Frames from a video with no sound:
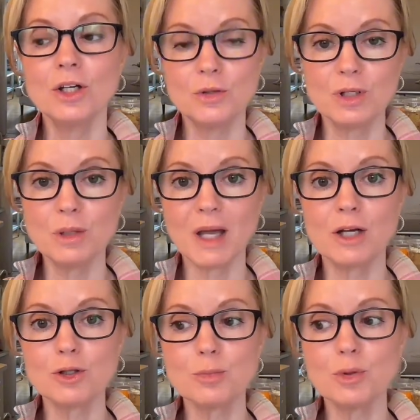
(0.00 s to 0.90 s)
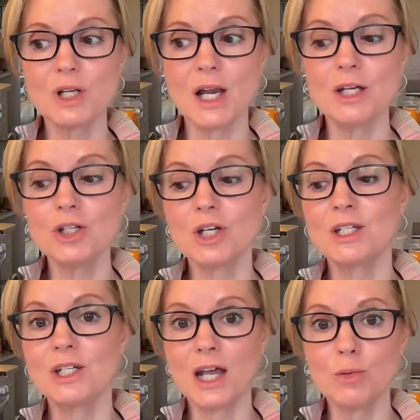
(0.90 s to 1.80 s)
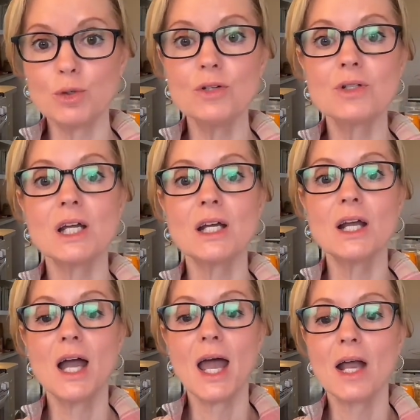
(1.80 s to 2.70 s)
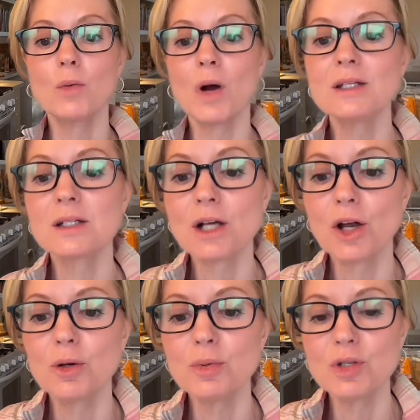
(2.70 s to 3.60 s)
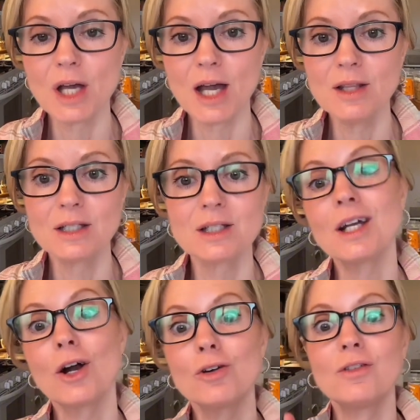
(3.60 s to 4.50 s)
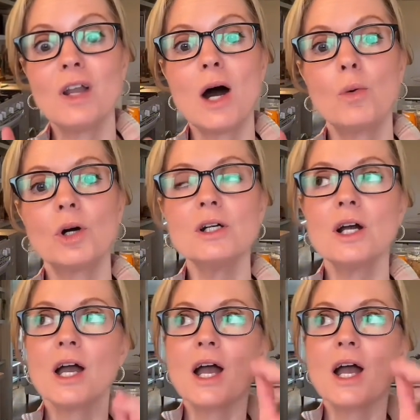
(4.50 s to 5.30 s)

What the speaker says: using baker's percentage, and today we're using egg whites is 100%, that's like our flour.